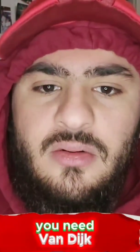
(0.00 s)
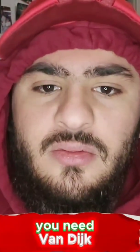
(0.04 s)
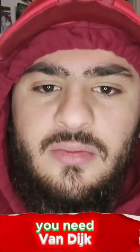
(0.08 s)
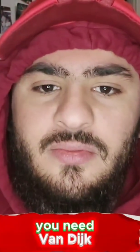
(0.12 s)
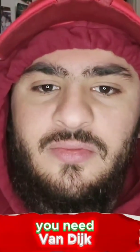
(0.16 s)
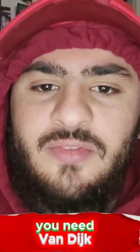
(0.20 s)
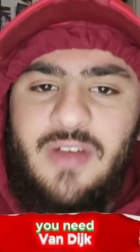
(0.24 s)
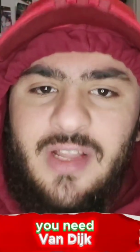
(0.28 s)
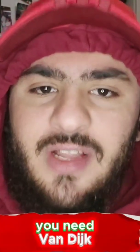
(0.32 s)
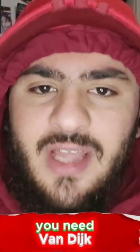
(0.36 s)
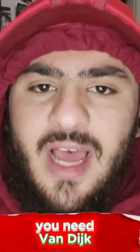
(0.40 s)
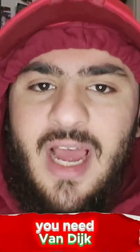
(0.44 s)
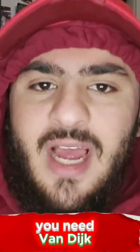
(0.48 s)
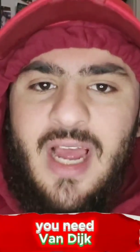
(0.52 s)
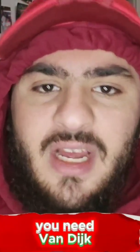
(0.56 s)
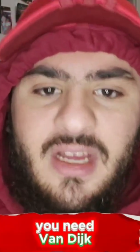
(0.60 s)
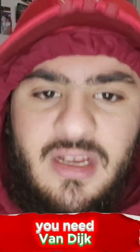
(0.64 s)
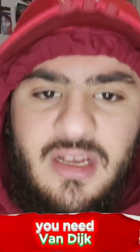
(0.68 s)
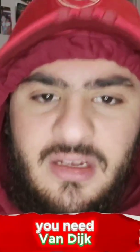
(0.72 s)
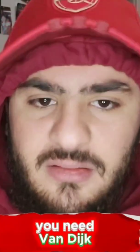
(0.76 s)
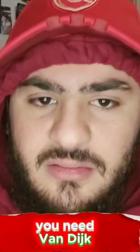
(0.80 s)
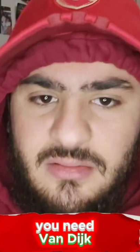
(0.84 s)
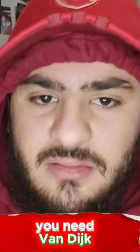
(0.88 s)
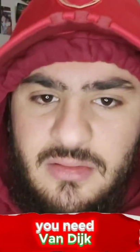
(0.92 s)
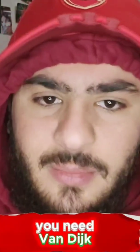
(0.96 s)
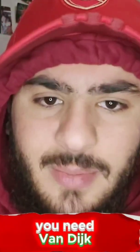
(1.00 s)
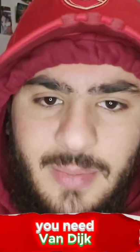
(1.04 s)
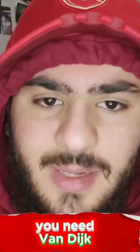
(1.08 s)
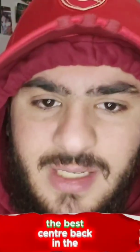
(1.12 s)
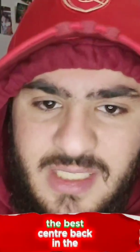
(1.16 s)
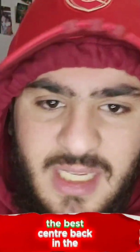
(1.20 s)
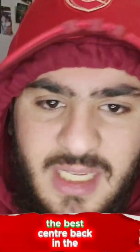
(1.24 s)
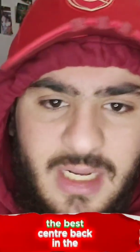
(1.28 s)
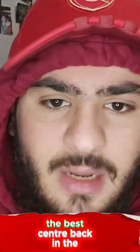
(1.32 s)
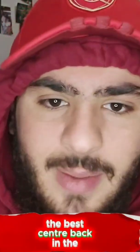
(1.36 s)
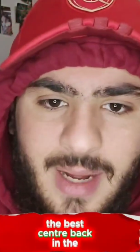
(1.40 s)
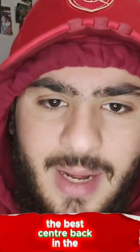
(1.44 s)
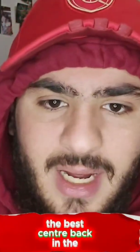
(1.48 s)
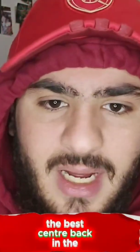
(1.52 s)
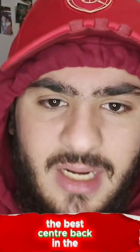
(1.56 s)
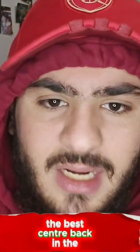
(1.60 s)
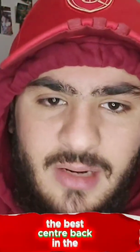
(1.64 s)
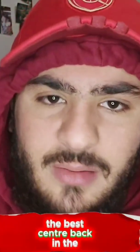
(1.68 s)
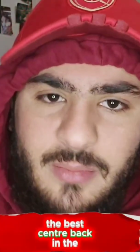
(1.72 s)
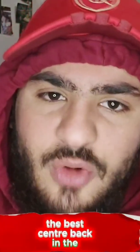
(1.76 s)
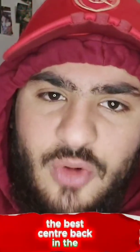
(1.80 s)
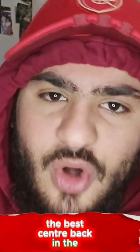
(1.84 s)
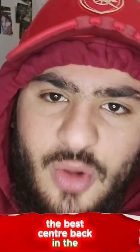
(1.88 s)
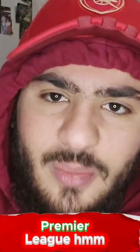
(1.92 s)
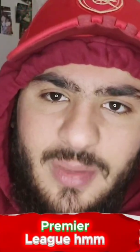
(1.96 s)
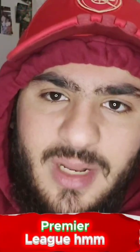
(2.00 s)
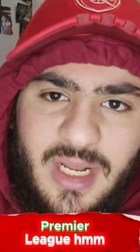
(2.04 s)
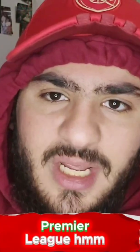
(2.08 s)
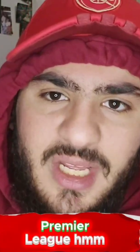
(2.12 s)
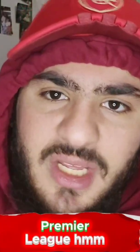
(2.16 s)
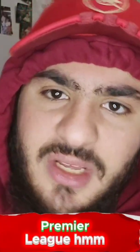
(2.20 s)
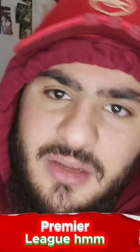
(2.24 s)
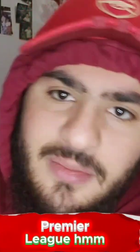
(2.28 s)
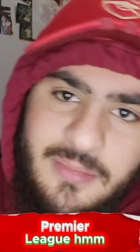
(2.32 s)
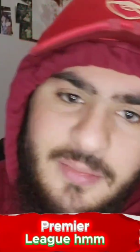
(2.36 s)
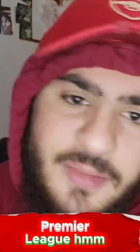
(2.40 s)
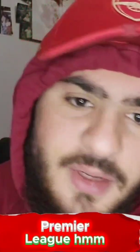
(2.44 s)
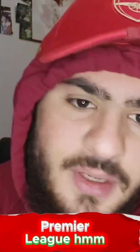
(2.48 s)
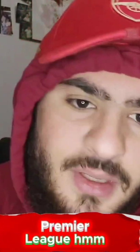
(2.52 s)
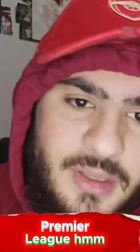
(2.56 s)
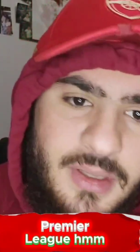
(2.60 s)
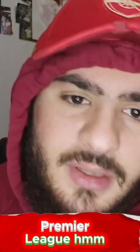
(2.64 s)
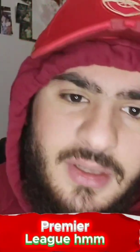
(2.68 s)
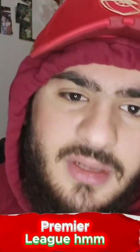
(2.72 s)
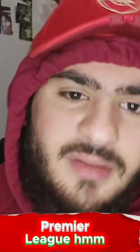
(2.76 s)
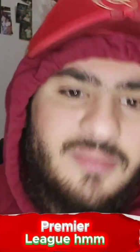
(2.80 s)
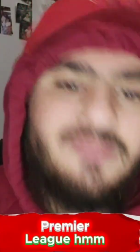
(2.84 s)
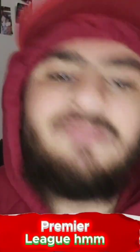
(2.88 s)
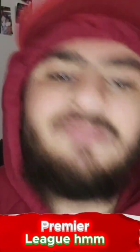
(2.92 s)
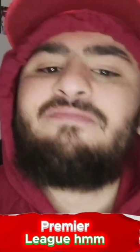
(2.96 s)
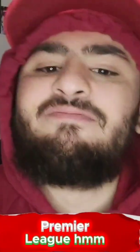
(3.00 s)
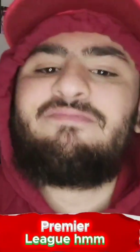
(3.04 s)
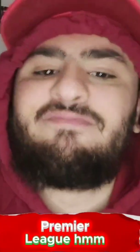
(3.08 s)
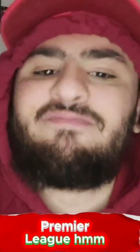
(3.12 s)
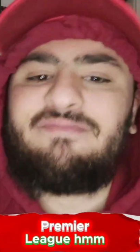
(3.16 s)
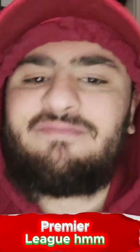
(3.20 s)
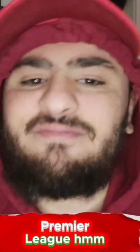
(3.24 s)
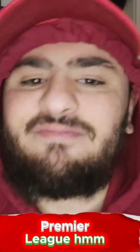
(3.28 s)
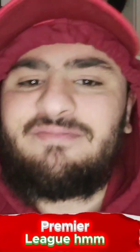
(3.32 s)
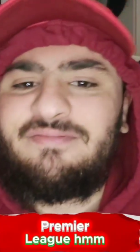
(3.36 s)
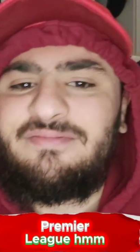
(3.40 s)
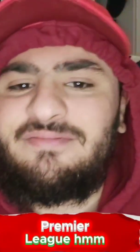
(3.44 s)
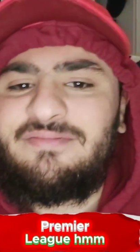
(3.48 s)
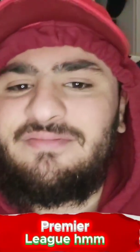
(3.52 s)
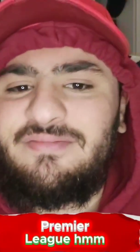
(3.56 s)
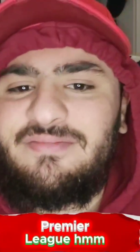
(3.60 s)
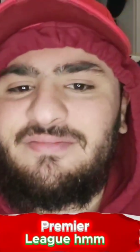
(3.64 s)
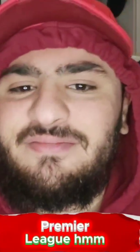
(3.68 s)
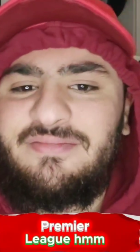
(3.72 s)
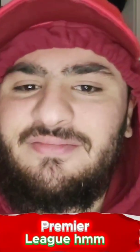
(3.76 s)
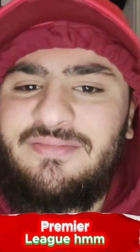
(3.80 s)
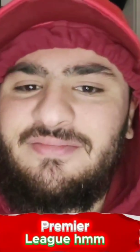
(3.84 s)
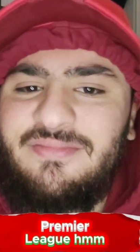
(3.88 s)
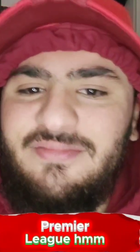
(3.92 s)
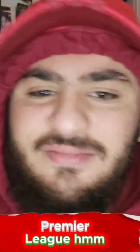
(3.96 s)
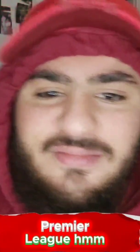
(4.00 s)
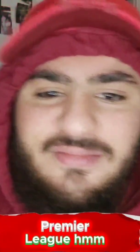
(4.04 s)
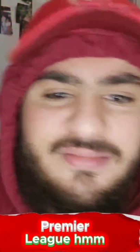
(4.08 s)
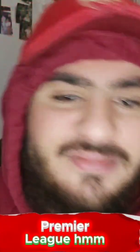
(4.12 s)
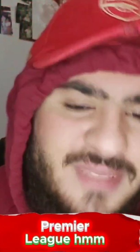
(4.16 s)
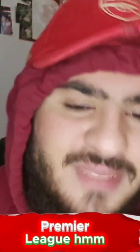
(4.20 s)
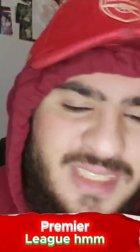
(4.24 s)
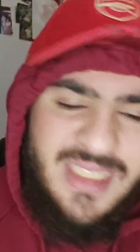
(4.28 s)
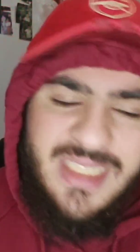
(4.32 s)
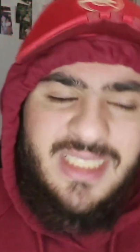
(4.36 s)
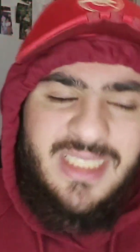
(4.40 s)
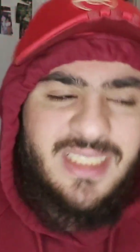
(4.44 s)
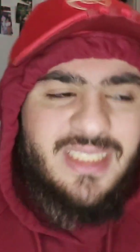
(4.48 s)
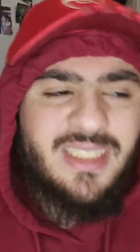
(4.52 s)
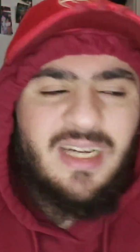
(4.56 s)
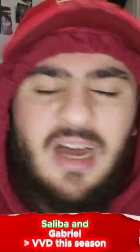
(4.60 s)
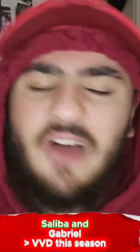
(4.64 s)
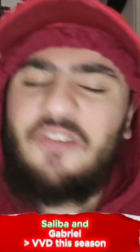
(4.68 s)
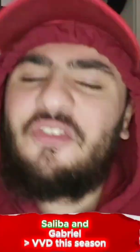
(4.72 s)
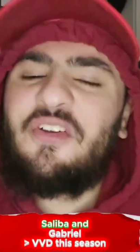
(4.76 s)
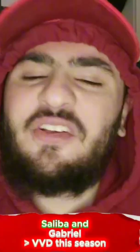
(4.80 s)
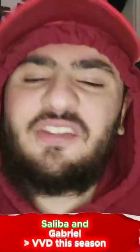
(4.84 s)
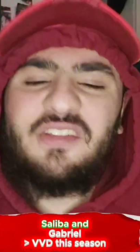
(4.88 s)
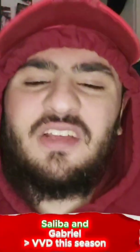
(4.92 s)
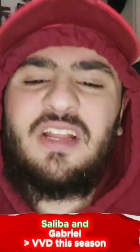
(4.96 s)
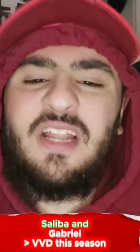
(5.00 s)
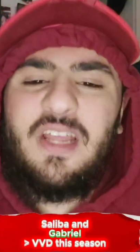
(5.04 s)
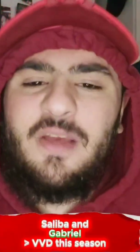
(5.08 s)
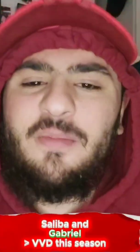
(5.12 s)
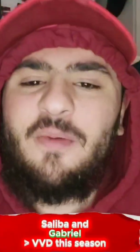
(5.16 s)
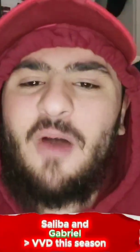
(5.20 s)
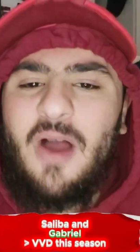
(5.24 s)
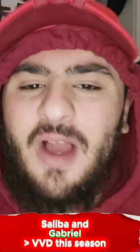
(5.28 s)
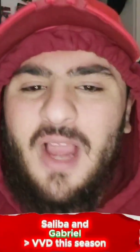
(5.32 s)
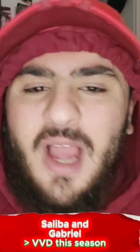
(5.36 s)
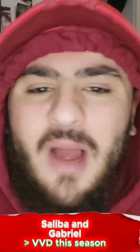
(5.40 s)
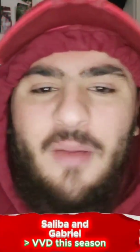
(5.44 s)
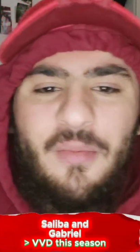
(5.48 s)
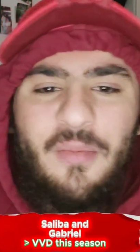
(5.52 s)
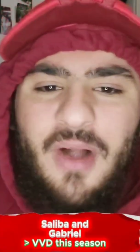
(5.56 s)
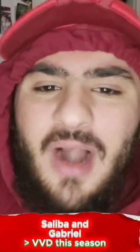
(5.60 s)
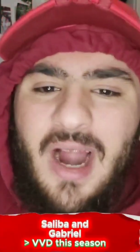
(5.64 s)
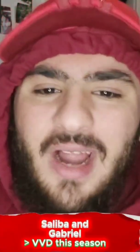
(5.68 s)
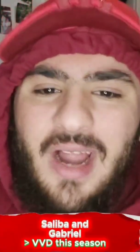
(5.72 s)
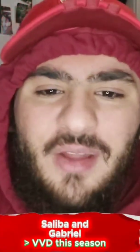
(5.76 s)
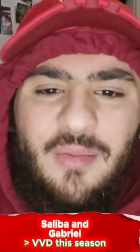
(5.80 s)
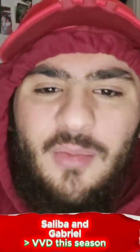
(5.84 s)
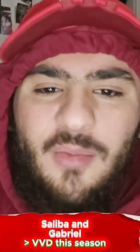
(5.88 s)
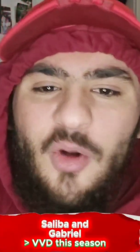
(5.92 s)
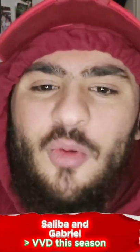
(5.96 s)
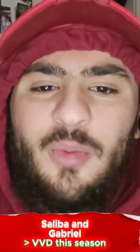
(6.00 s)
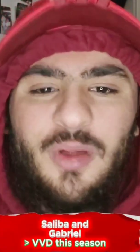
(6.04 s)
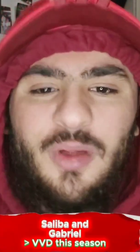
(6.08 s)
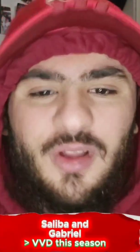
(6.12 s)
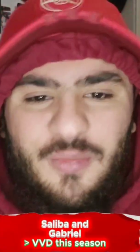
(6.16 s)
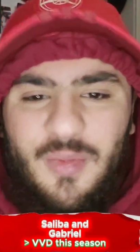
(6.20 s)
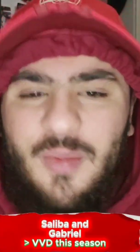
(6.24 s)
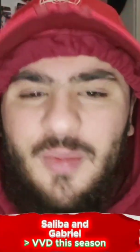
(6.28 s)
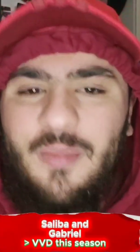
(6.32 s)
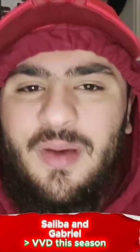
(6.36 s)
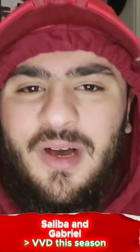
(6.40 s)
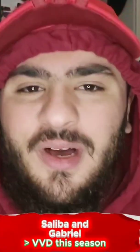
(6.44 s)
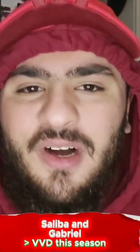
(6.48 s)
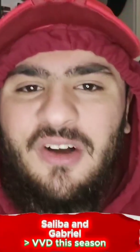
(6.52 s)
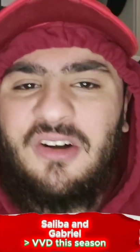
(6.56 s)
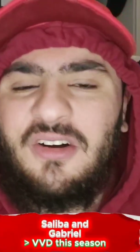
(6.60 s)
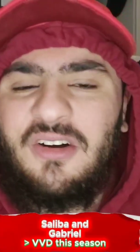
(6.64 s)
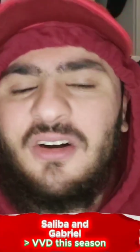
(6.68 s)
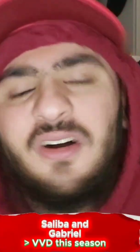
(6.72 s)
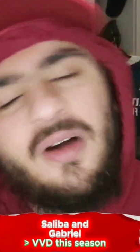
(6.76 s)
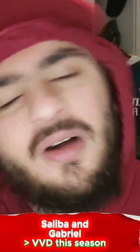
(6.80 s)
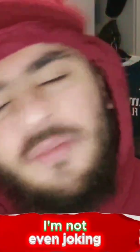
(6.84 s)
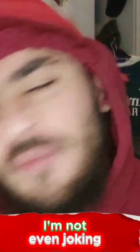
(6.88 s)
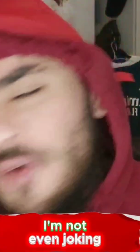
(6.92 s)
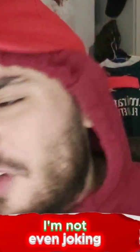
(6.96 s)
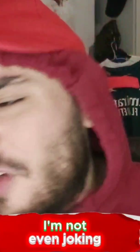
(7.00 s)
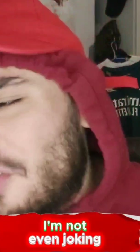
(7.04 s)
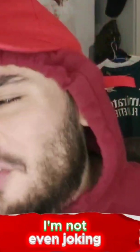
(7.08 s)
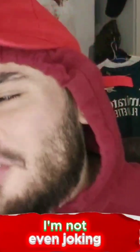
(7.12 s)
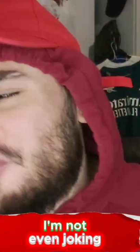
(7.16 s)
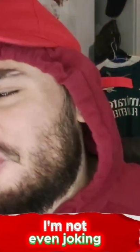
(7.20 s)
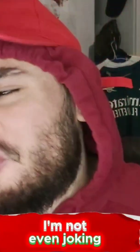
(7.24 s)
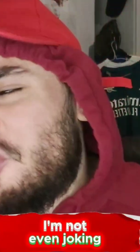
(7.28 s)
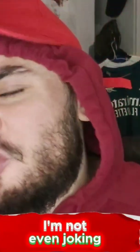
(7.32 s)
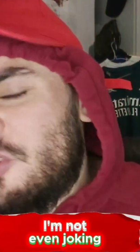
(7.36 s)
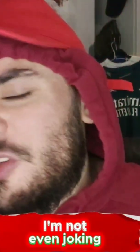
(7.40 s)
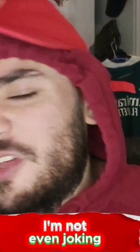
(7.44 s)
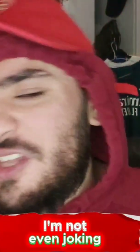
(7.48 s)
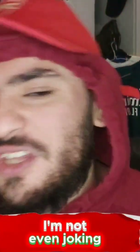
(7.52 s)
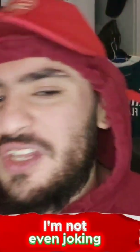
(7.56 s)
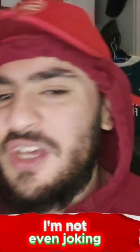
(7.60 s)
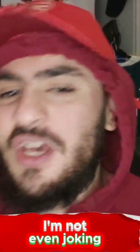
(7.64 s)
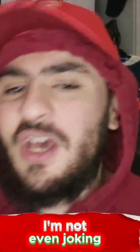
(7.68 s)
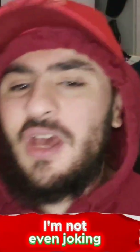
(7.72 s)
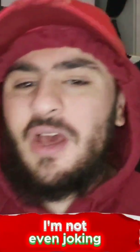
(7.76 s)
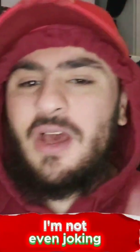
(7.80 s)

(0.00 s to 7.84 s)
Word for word: Van Dijk, the best centre back in the Premier League. Mm, I think Saliba and Gabriel at the moment have been better. I'm not even joking.